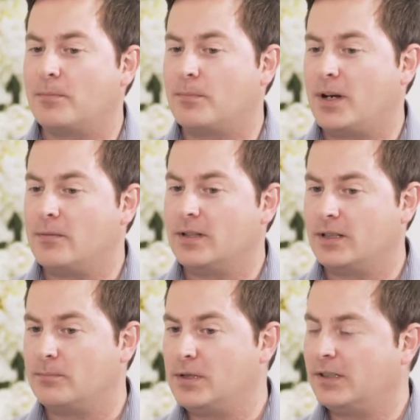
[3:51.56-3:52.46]
But
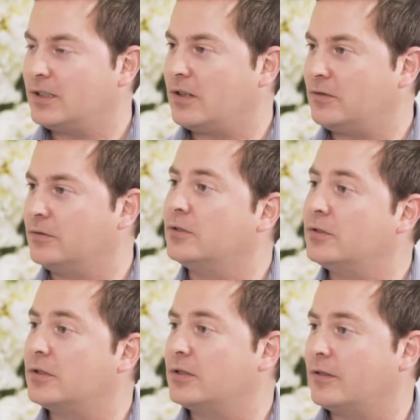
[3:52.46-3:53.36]
the building is also
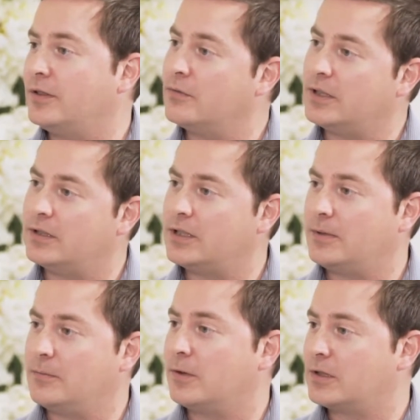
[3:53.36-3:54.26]
neutral, so if you want to do
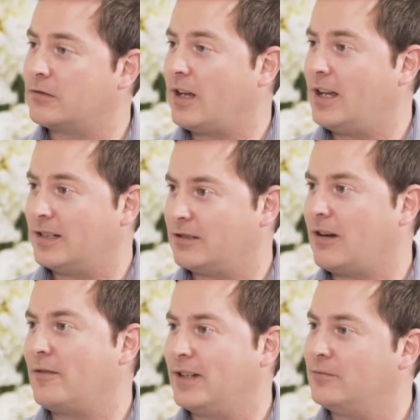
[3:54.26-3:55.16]
something more
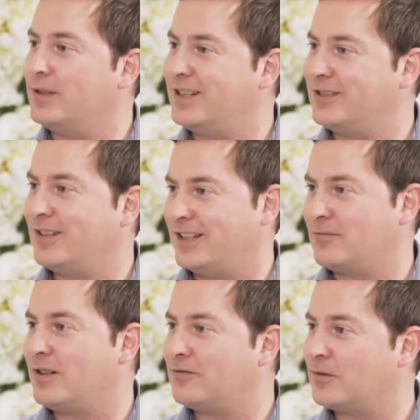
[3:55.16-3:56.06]
extravagant, we can do that as
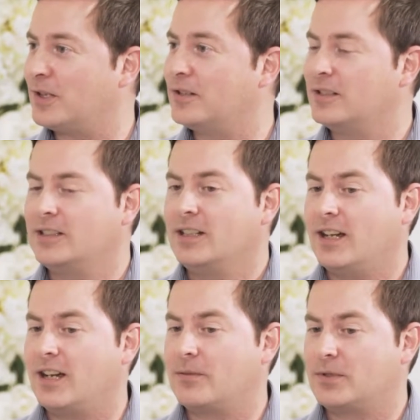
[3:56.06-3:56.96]
well for you.
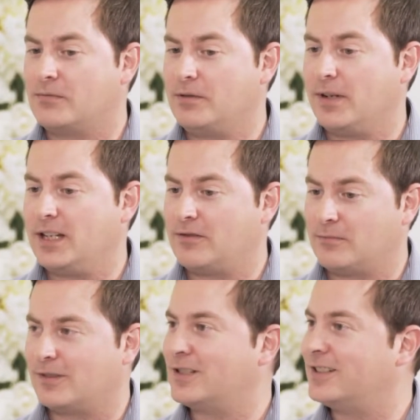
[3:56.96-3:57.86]
So we range from
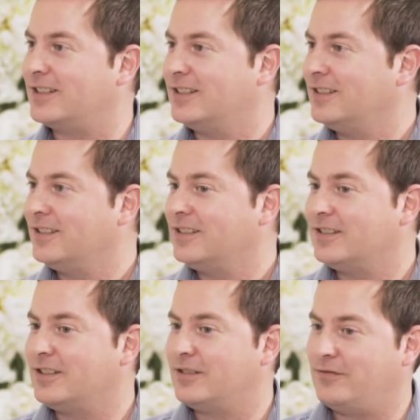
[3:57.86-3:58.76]
rustic
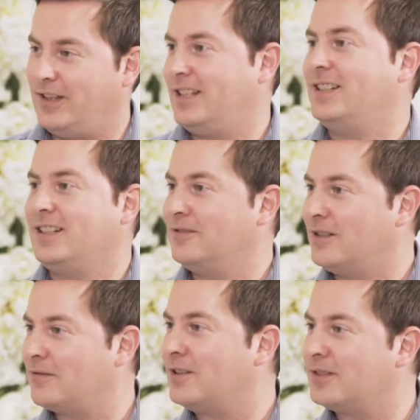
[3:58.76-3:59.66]
to fancy,
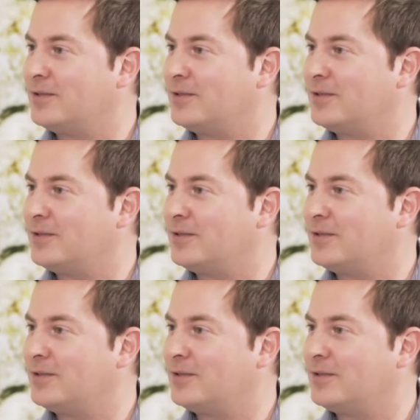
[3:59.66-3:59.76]
whatever you